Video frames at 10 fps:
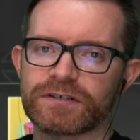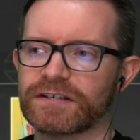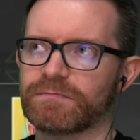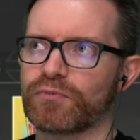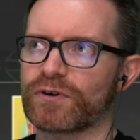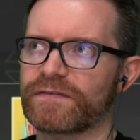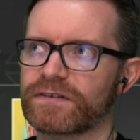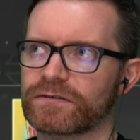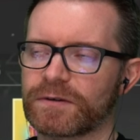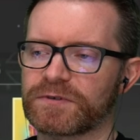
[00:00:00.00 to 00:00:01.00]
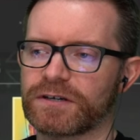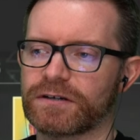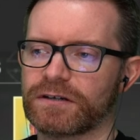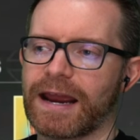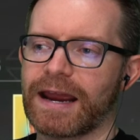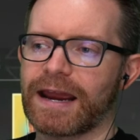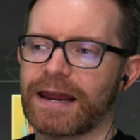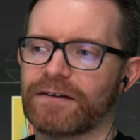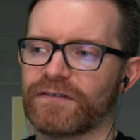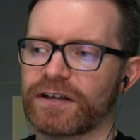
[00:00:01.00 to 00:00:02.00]
this brief description
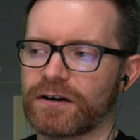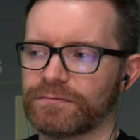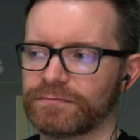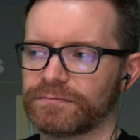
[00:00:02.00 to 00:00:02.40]
and a video.